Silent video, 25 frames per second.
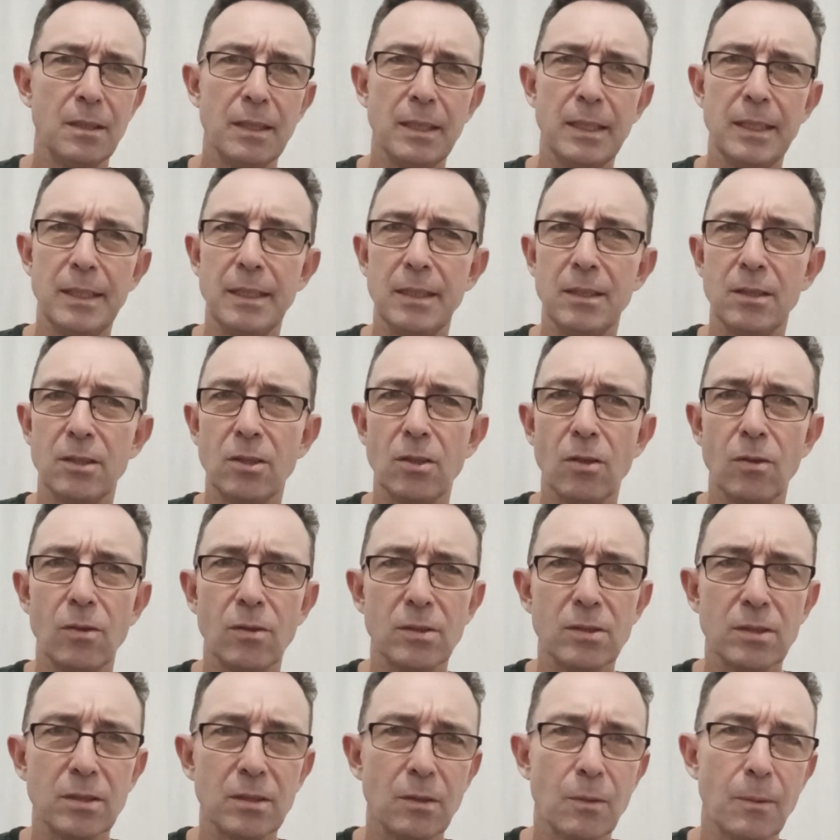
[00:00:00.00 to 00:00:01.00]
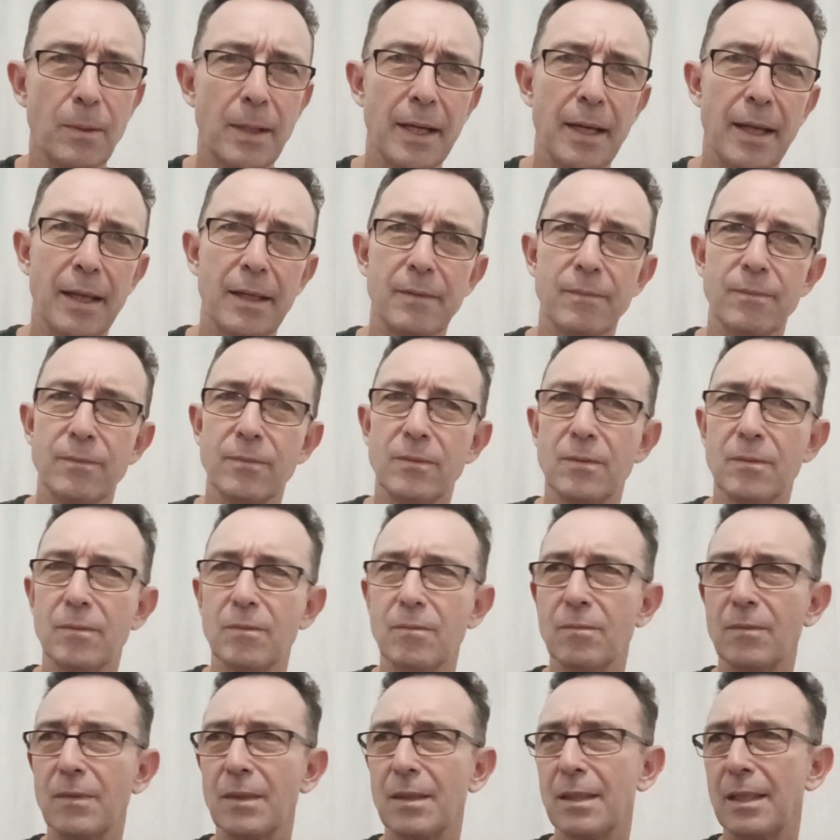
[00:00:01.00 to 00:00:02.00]
eating dogs and the way they
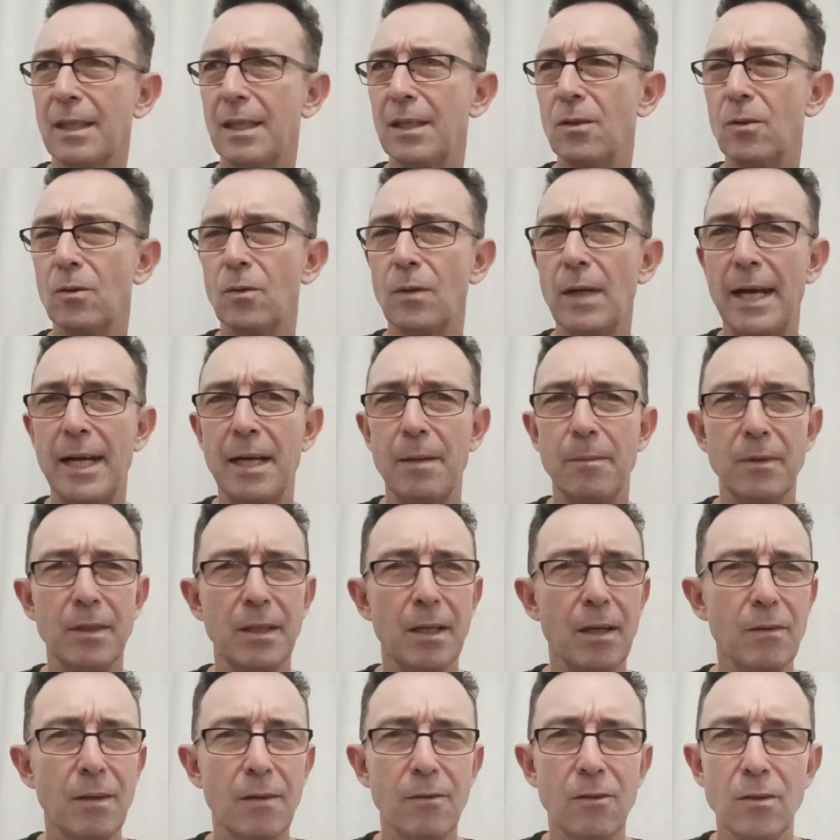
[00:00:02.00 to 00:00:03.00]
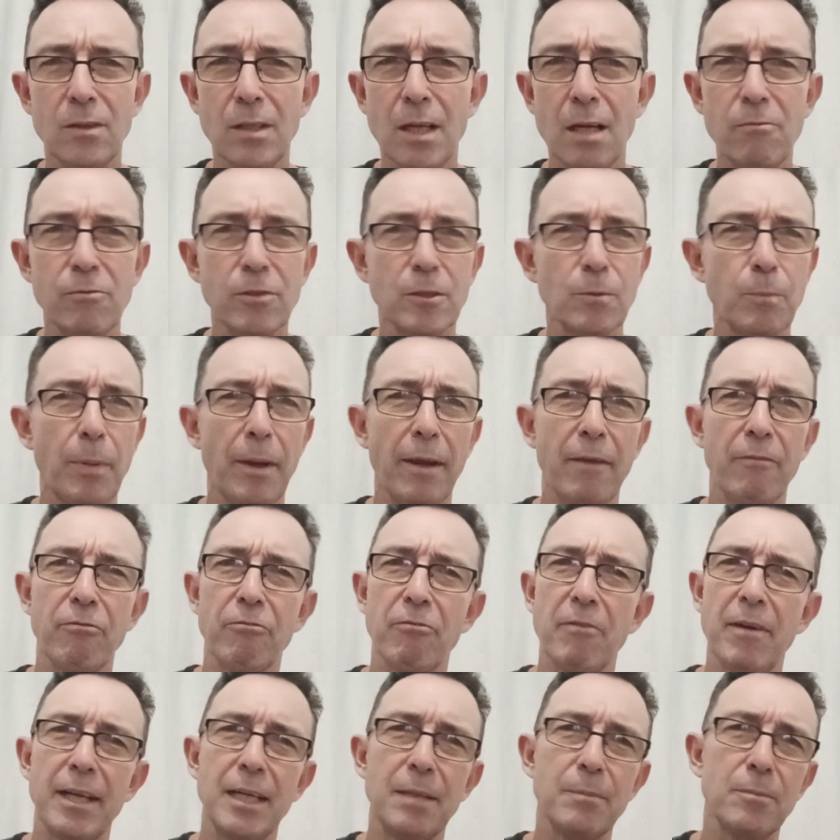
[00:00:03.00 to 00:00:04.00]
kill animals, you know, they've got no respect
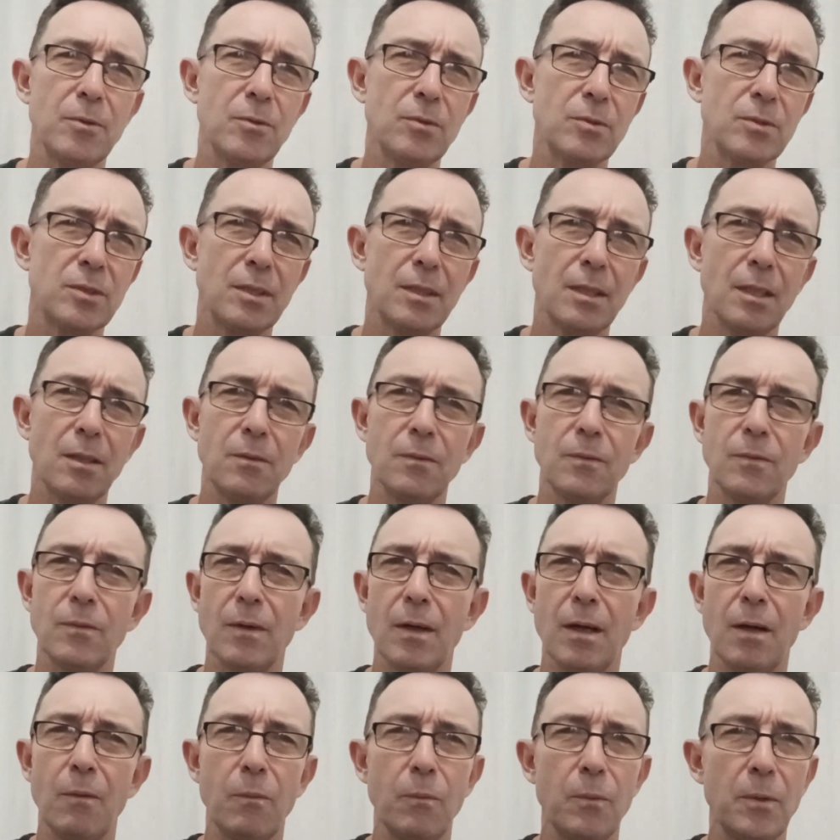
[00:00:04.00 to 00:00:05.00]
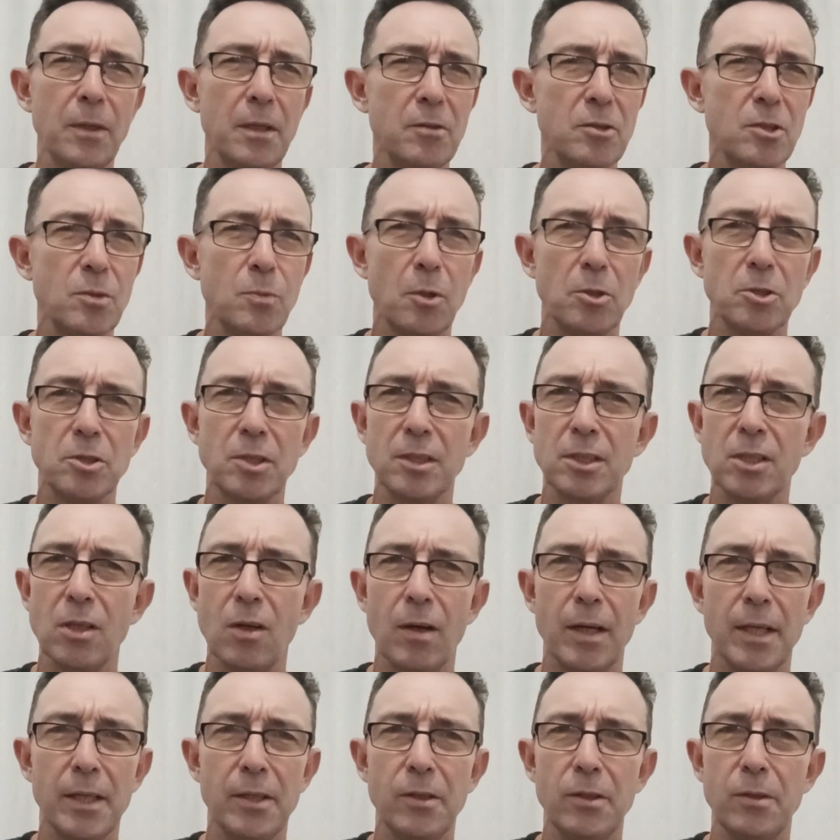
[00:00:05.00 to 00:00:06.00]
for animals. You know, when I used to watch the
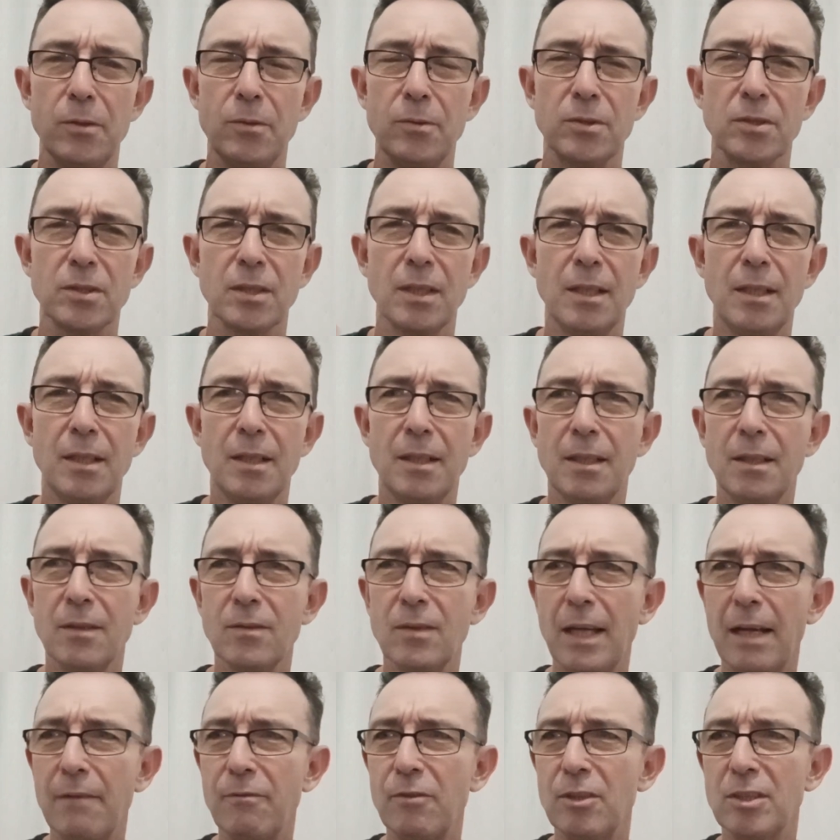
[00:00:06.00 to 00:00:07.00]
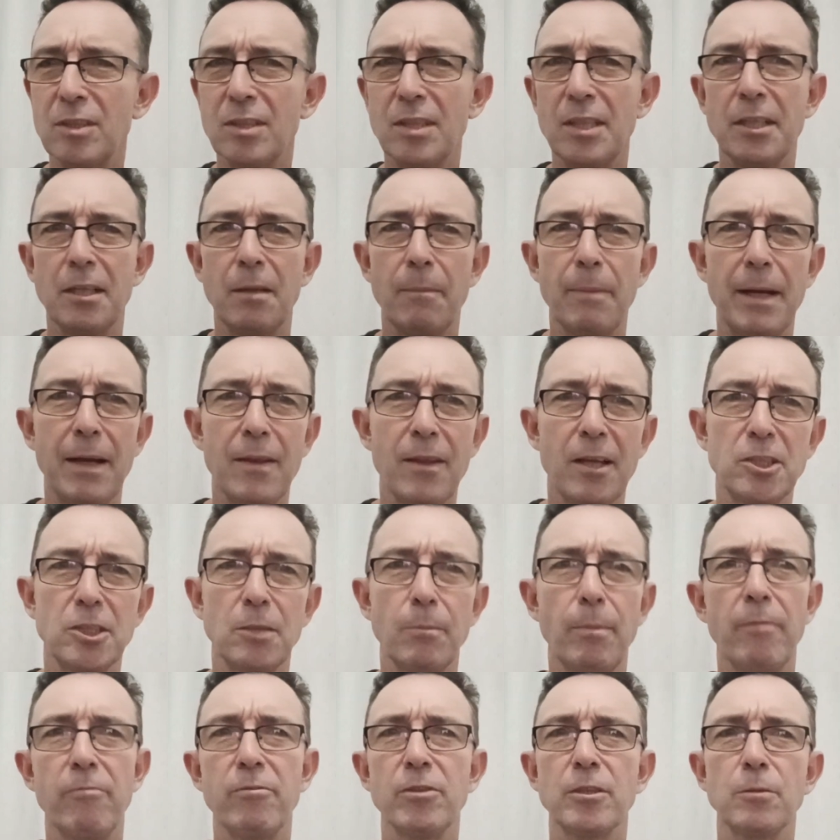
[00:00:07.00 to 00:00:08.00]
Thai news, they have this thing about they
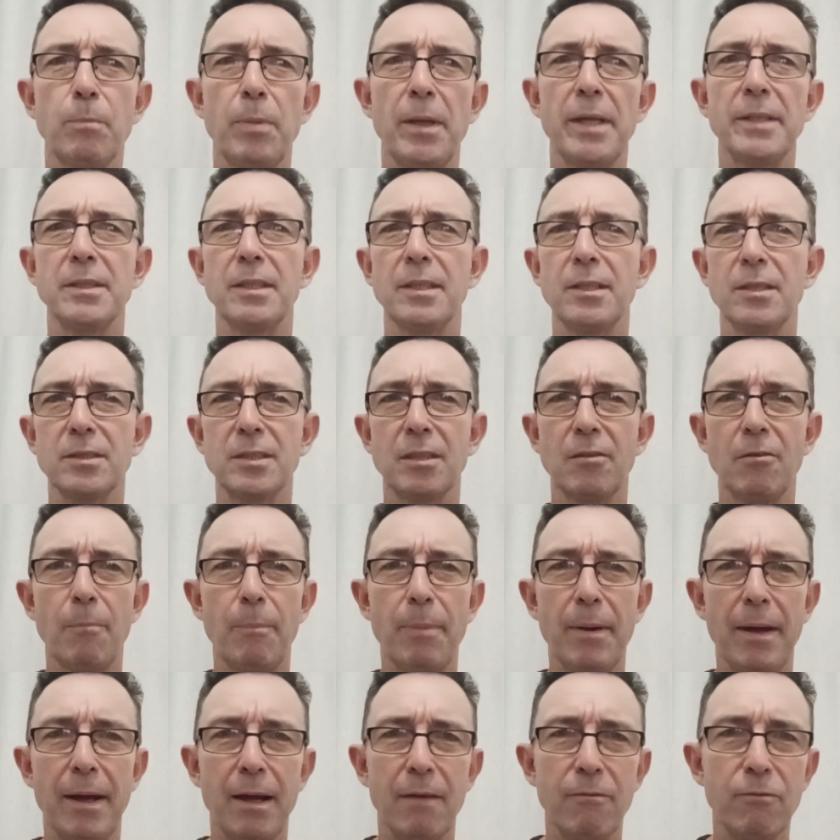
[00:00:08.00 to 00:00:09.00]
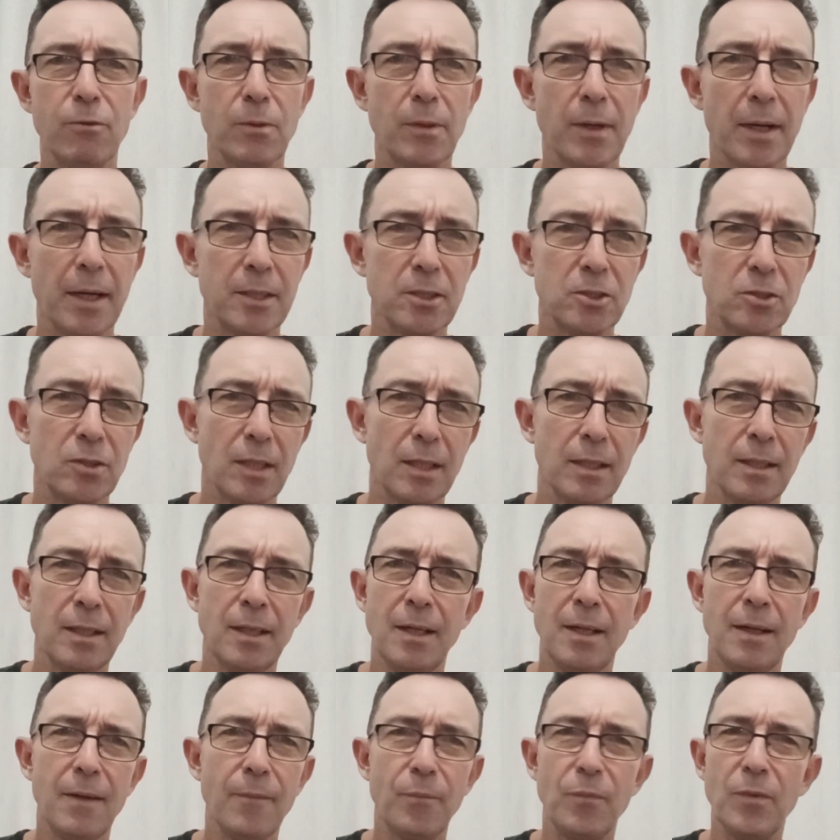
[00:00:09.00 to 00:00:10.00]
should be respected because they're a powerful country.
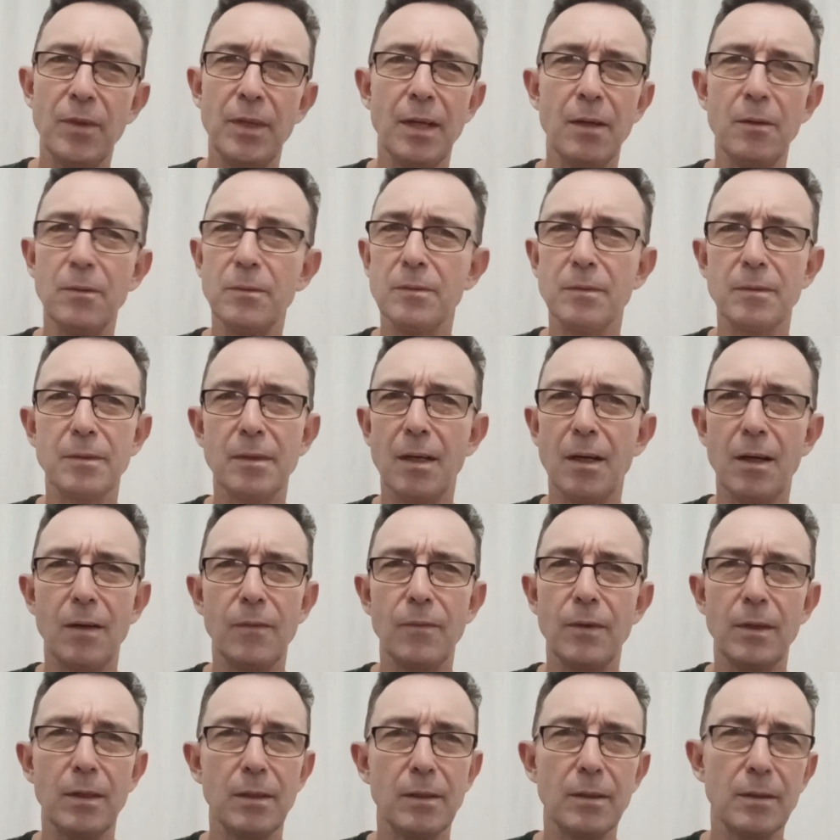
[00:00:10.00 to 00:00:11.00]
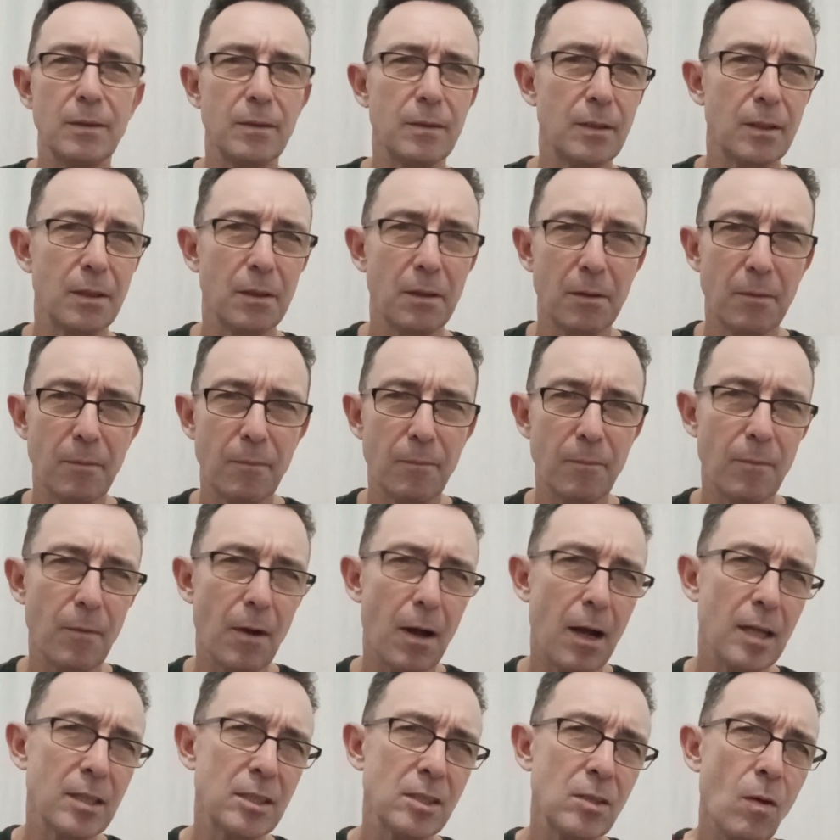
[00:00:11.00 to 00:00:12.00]
You know,
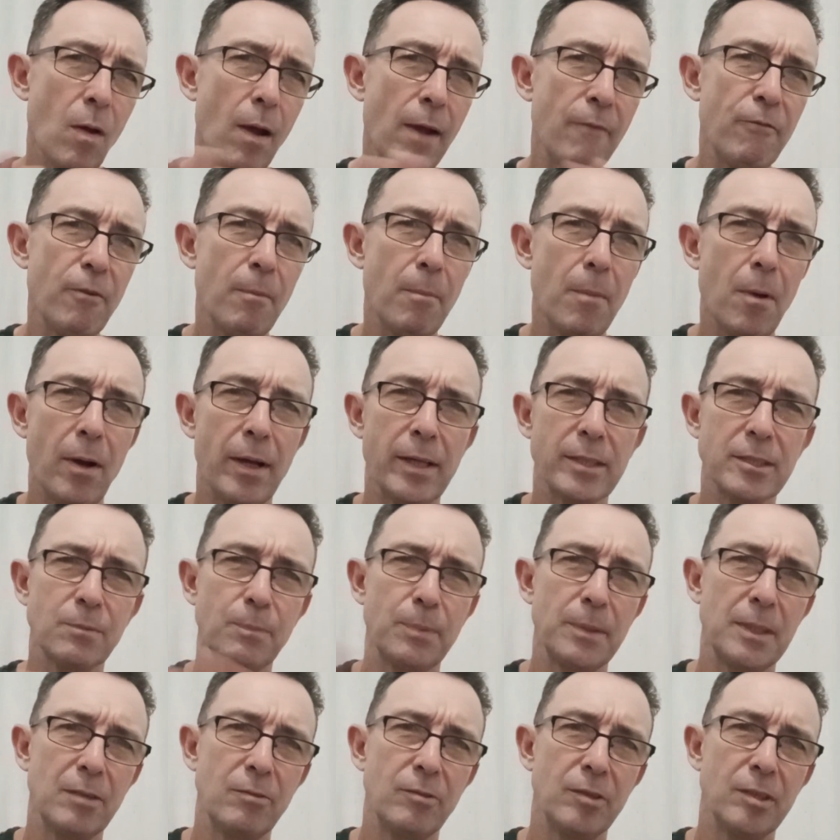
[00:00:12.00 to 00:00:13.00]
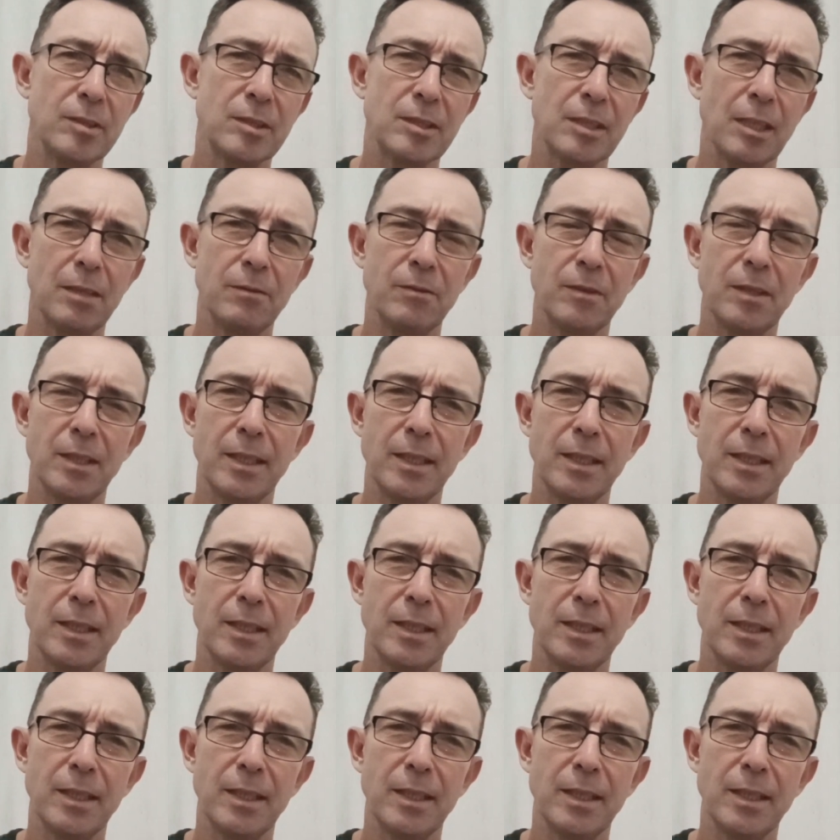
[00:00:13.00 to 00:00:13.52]
aside from my experience over